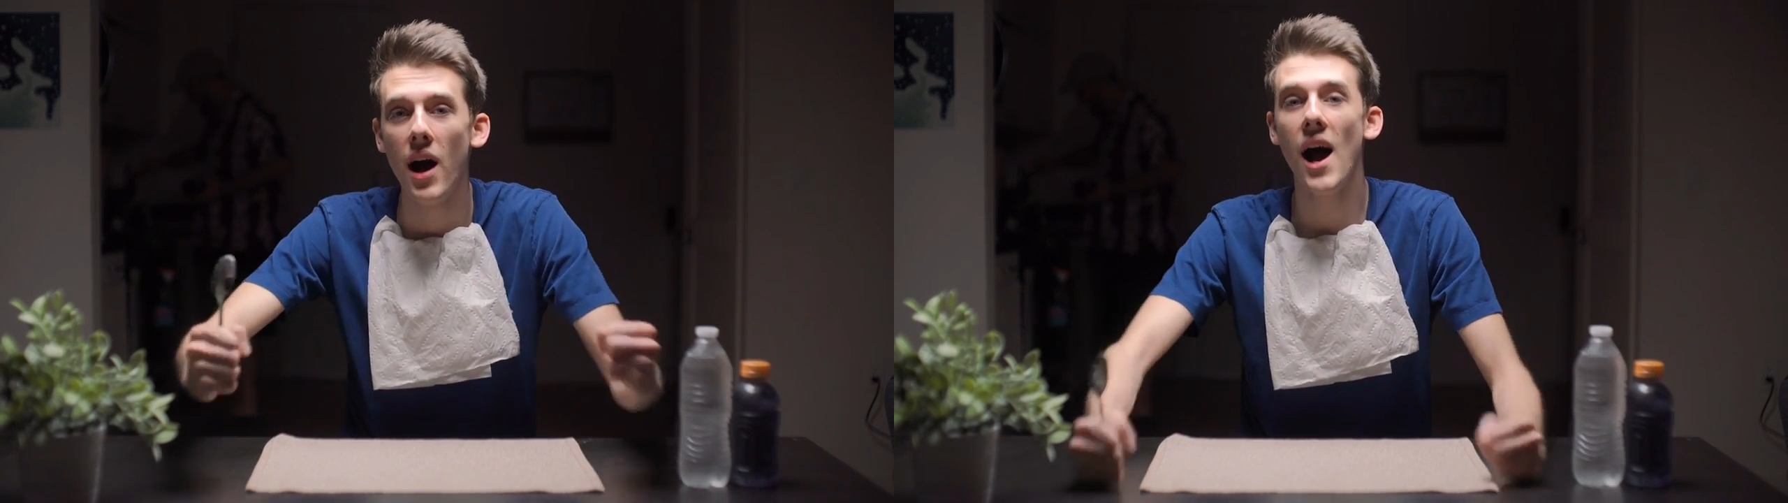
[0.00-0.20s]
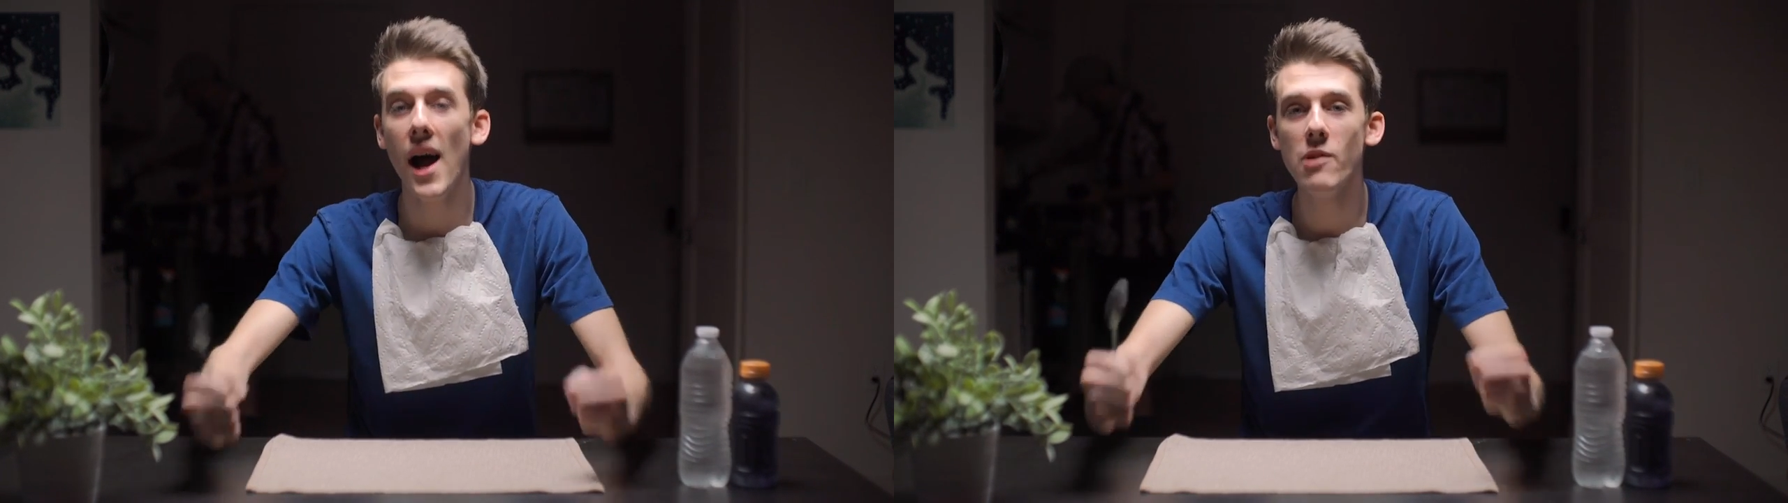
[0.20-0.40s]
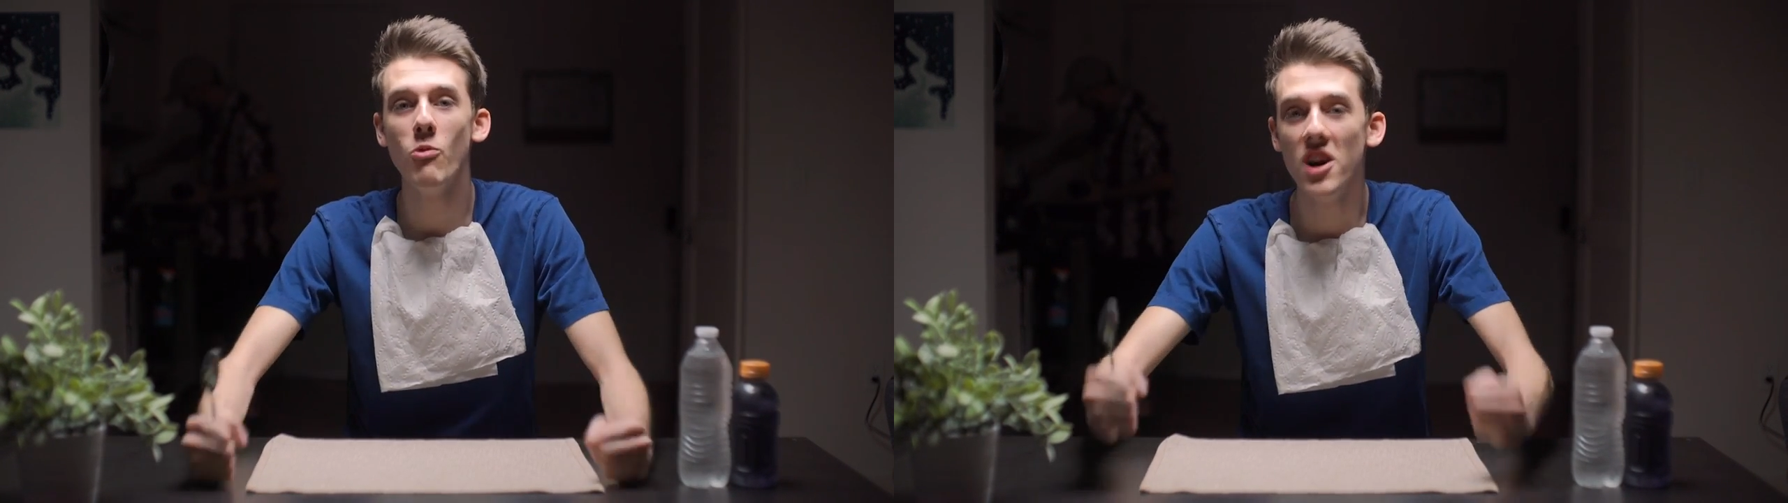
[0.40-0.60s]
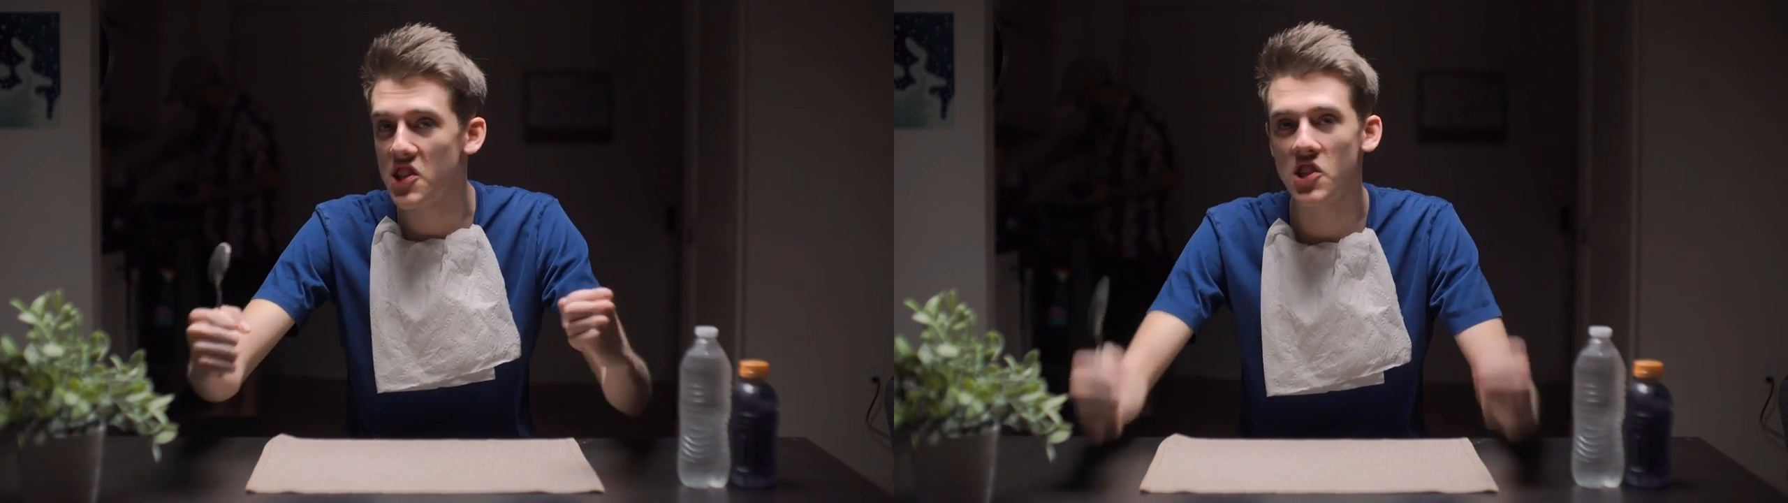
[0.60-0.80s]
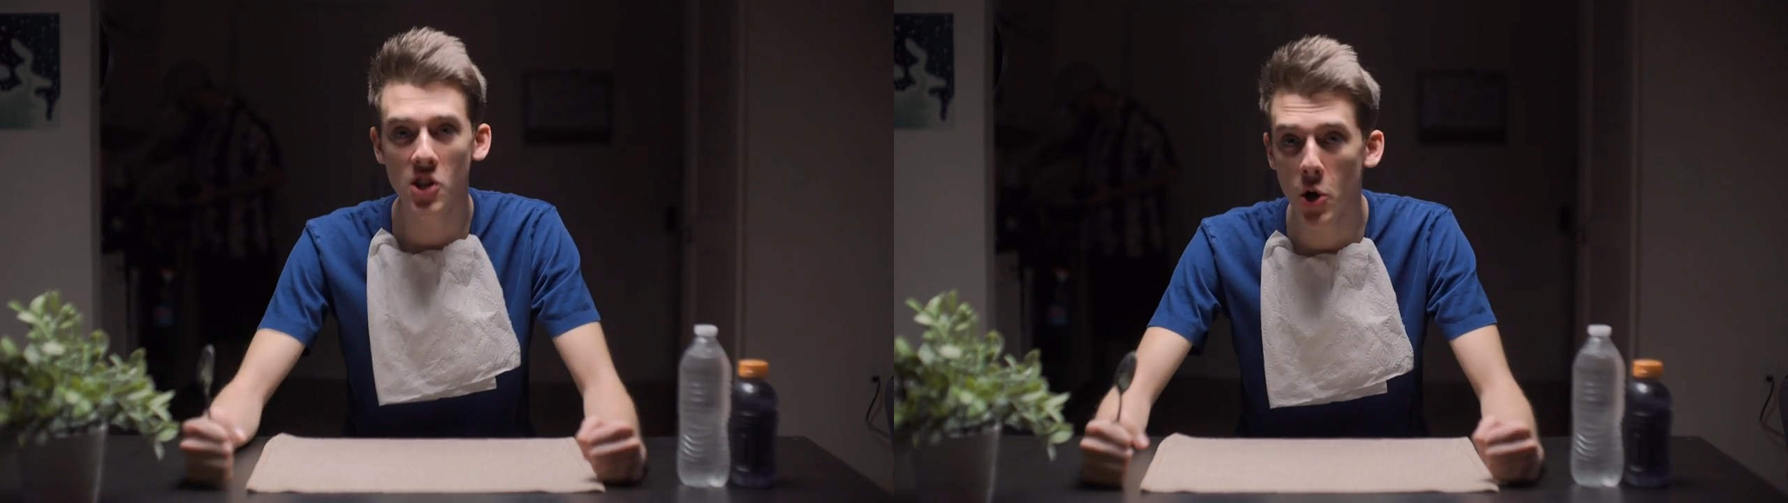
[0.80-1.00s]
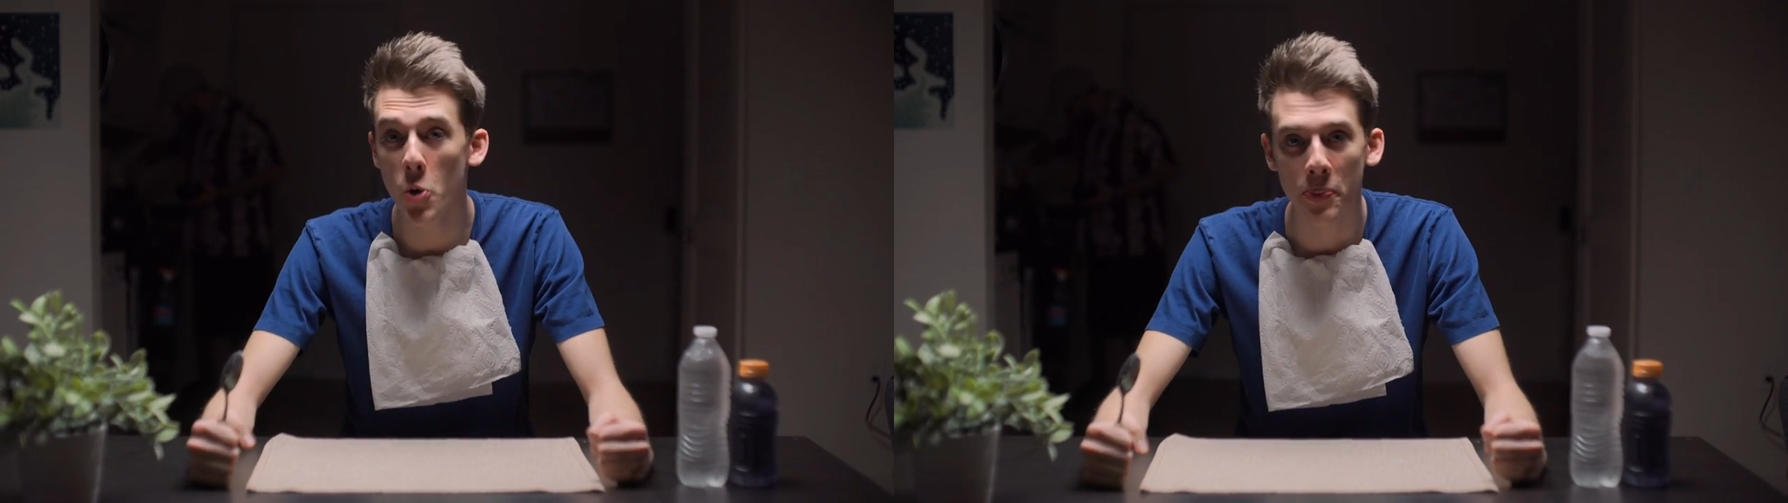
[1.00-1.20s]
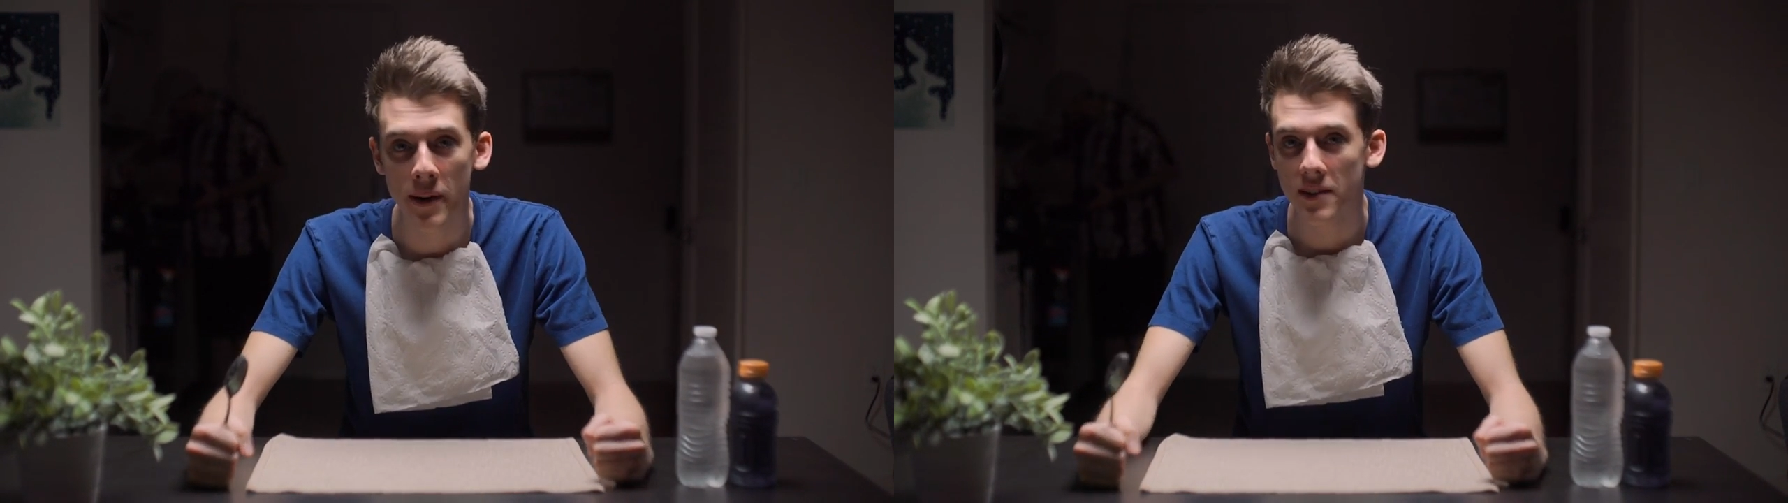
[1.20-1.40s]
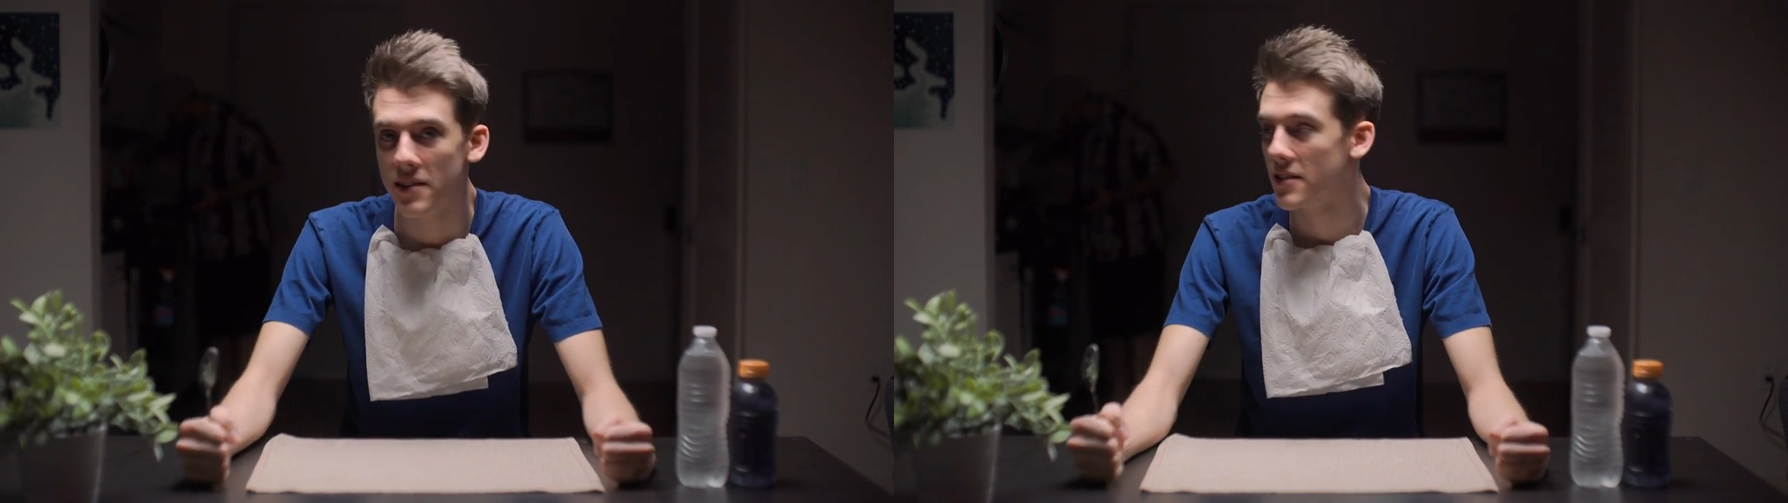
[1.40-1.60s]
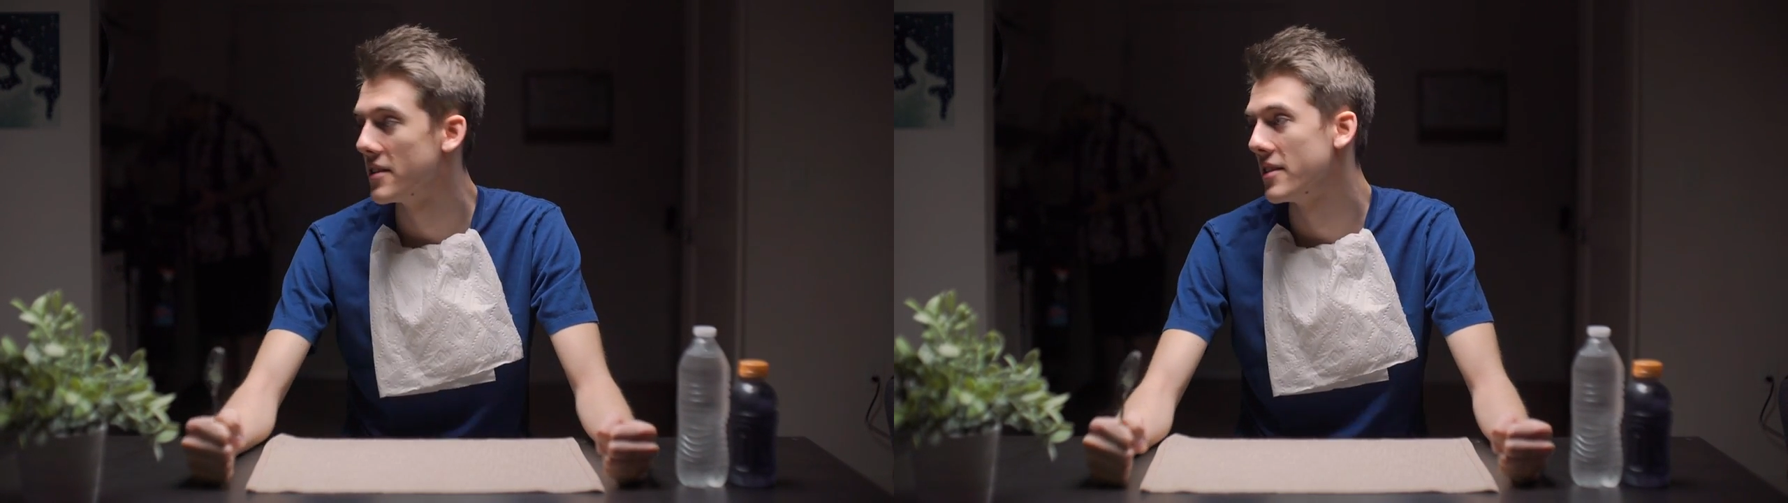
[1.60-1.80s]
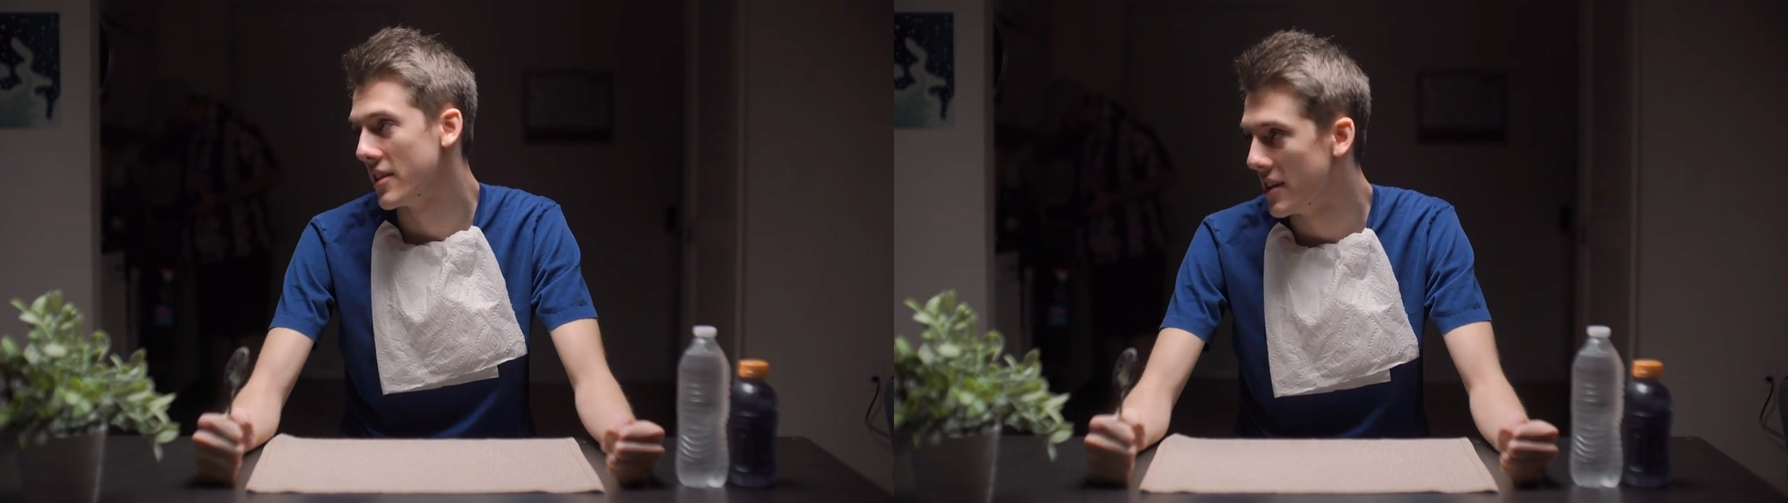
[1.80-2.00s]
I want soup!
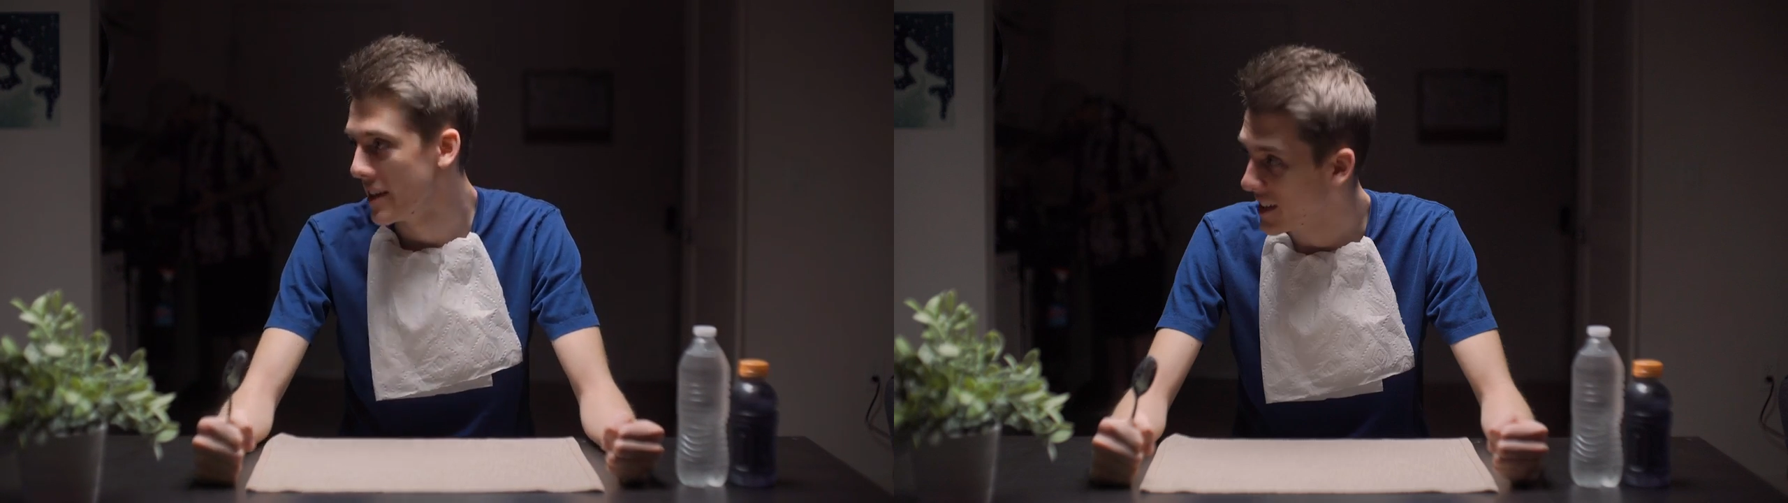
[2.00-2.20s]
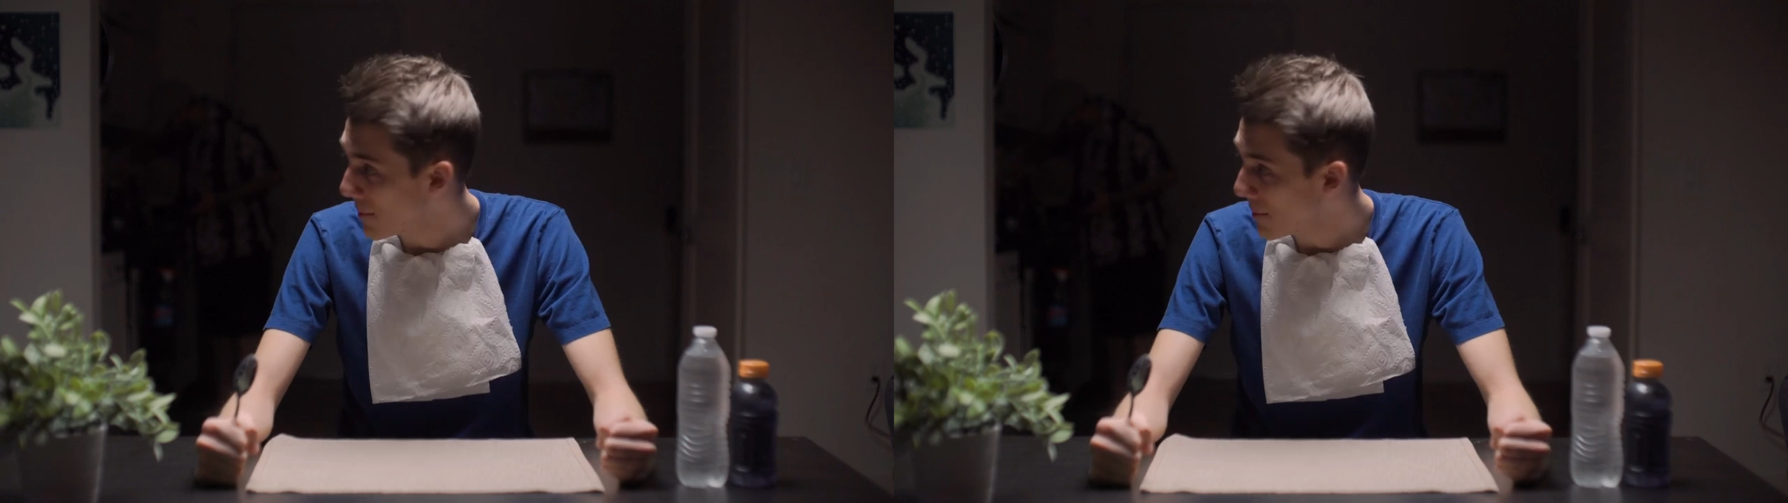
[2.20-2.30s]
Okay.